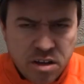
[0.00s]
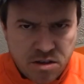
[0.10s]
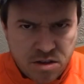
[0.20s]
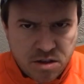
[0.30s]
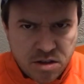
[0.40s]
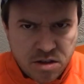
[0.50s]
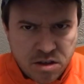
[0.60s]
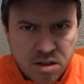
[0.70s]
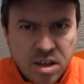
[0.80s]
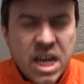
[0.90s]

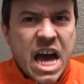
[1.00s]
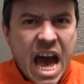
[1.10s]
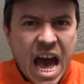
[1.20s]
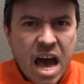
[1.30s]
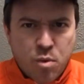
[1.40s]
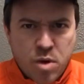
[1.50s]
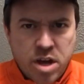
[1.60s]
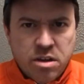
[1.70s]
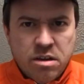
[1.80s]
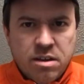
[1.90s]
Yeah, it's
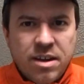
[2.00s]
funny.